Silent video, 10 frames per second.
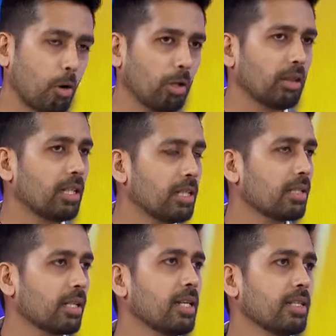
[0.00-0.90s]
all these
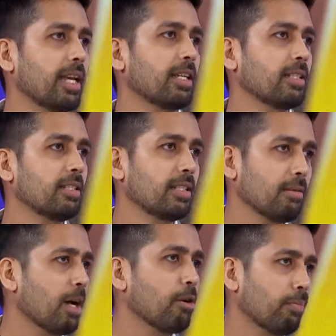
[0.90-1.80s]
three sections,
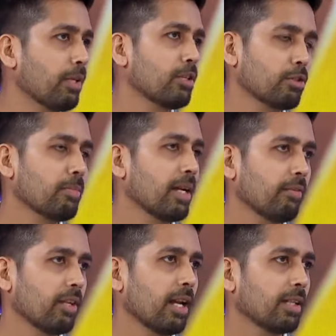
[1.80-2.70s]
in my opinion, should
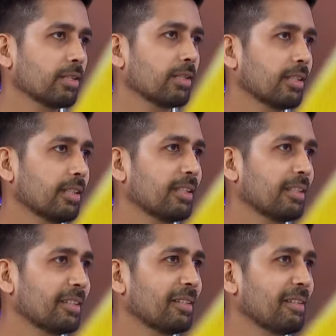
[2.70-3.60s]
benefit, Alex.
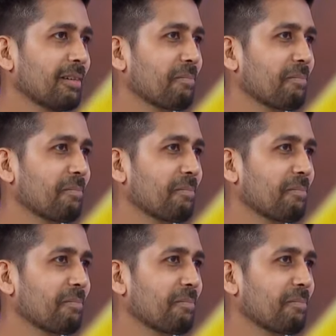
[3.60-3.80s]
Do you think